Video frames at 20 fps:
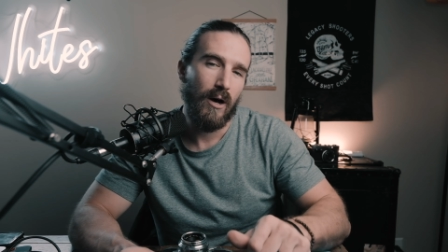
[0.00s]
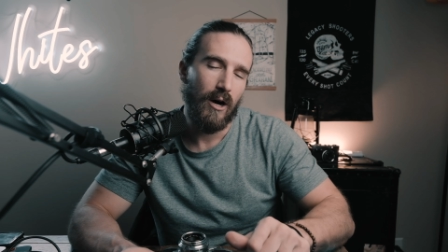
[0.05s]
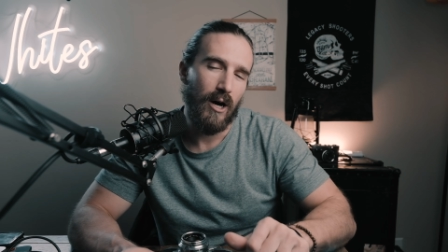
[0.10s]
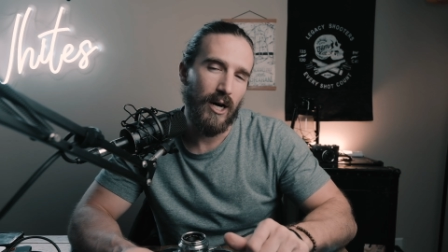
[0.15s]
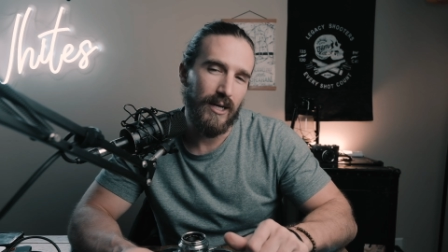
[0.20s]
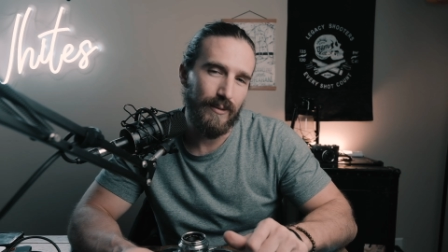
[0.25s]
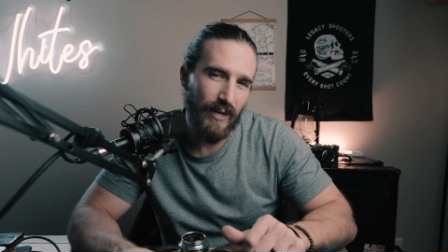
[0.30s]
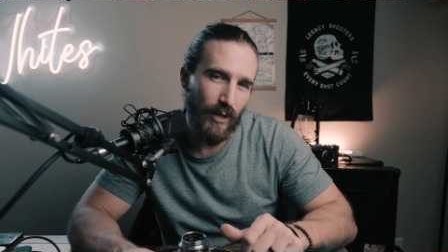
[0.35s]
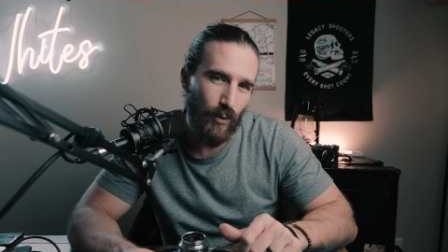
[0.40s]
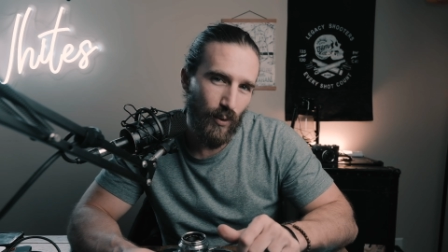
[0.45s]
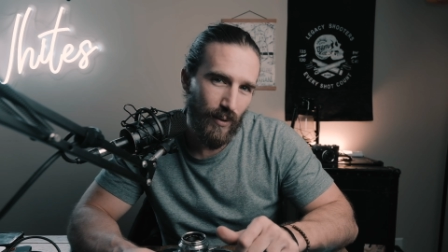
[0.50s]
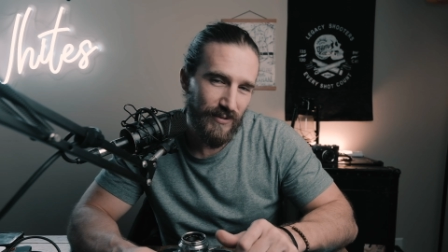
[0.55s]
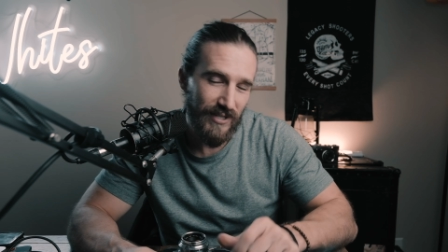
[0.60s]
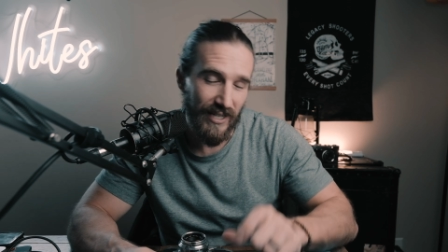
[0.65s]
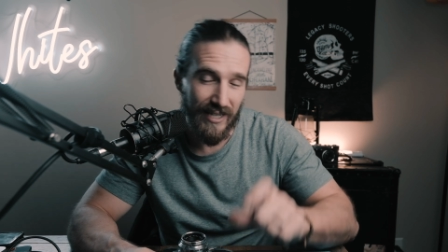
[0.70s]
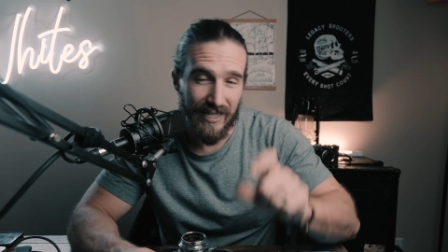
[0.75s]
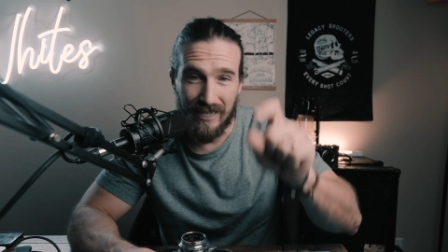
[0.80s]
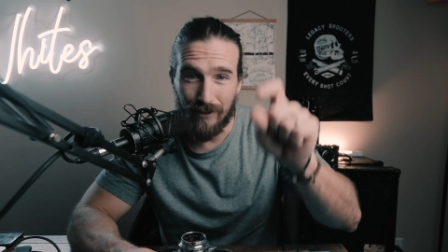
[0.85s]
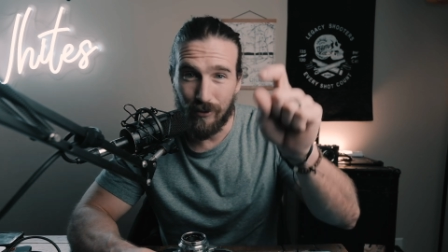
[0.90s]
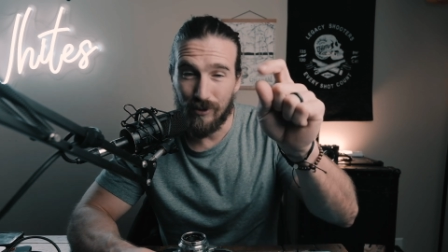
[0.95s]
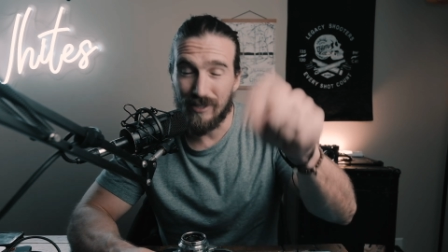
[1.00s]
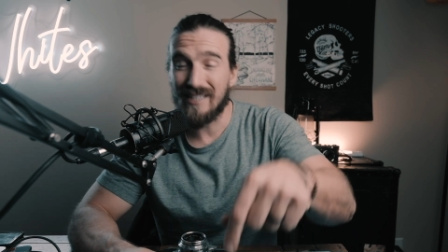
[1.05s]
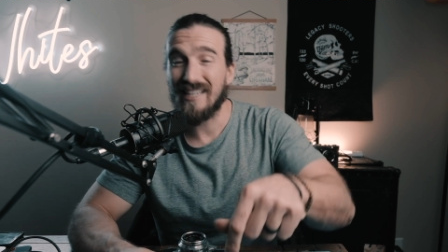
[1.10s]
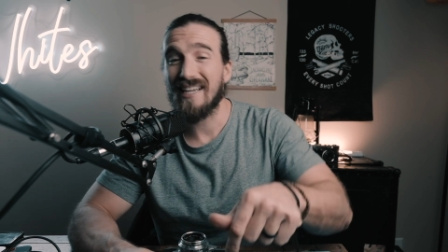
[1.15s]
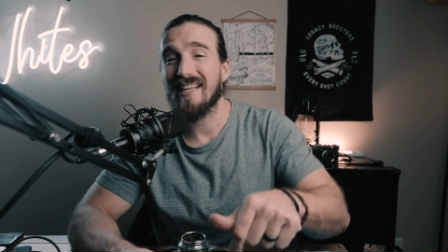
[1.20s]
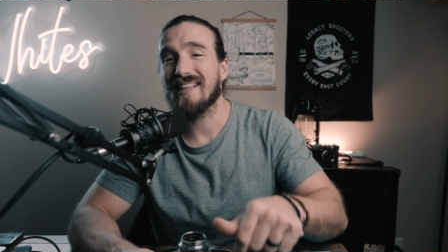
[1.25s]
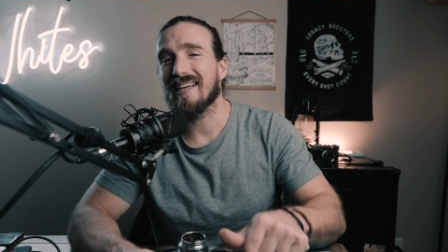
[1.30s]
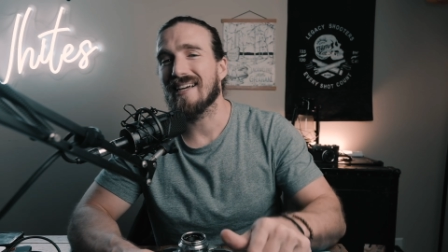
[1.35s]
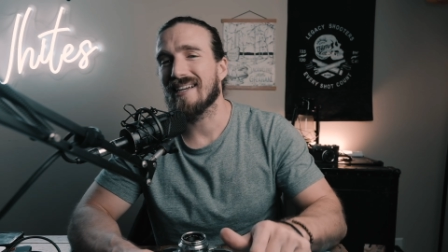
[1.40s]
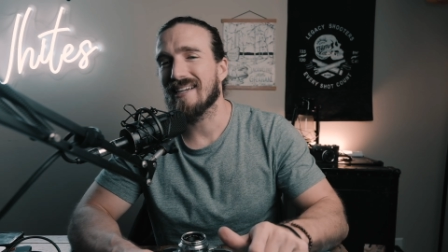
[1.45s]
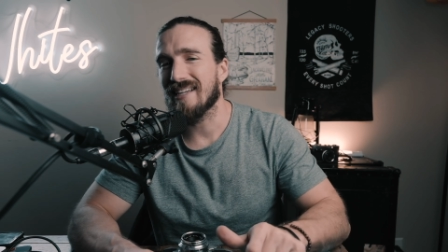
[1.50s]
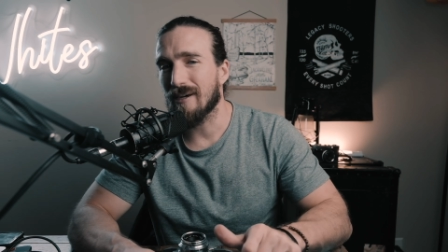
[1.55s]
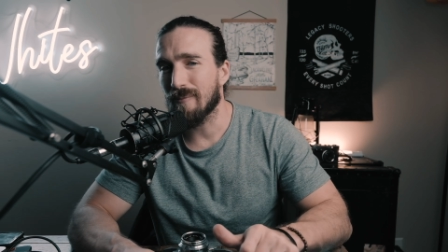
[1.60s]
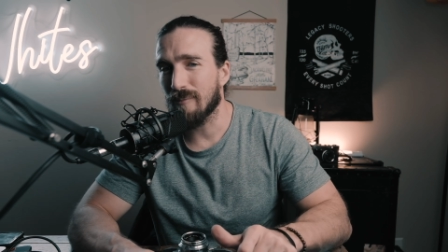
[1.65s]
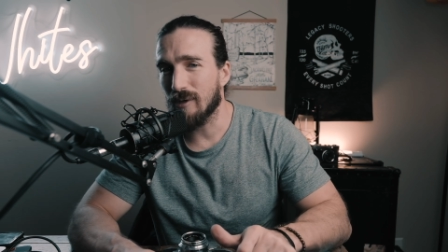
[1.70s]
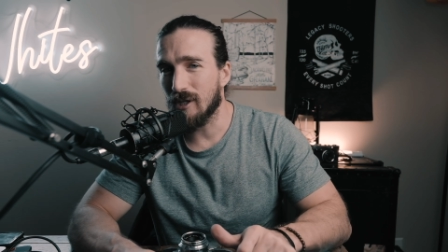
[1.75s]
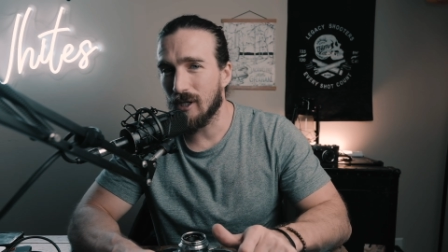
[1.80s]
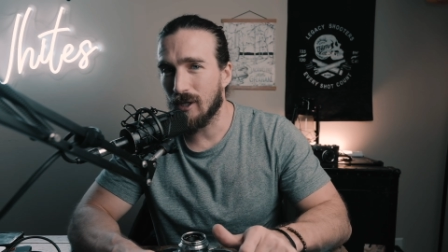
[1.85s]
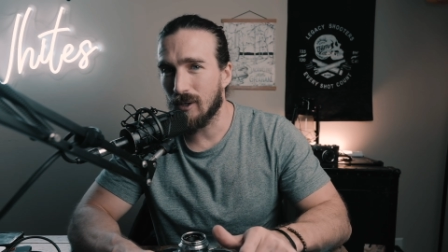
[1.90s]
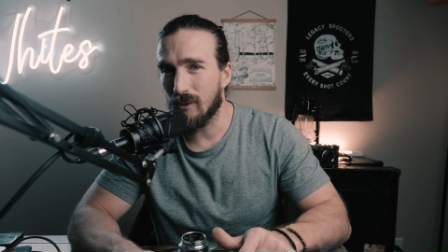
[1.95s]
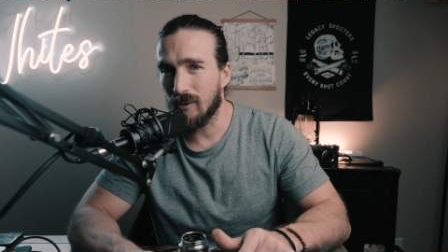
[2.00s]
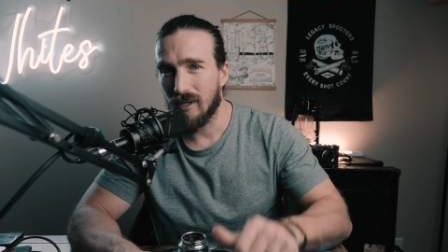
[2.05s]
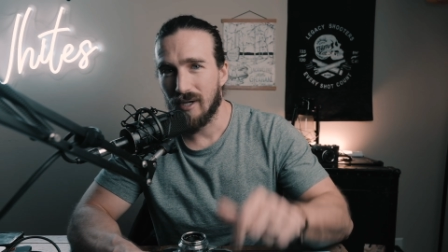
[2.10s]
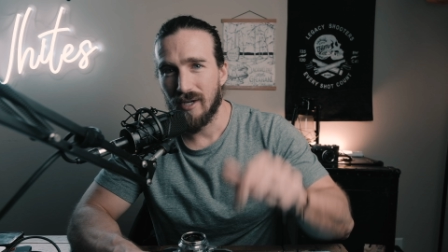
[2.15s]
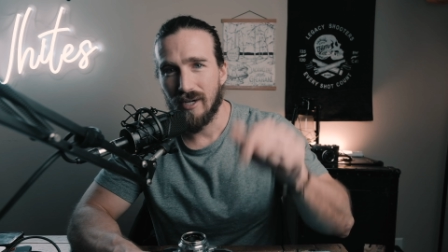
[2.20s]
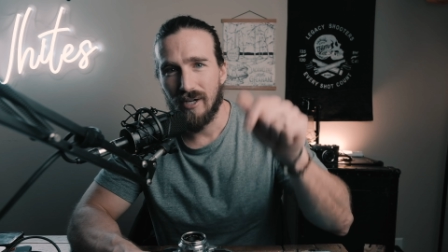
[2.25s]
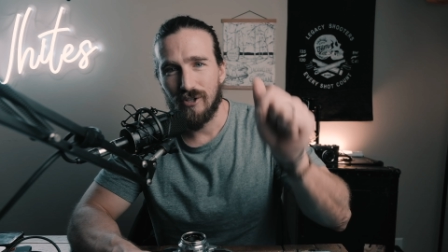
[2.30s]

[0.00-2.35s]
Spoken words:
on my website. I will link that down below.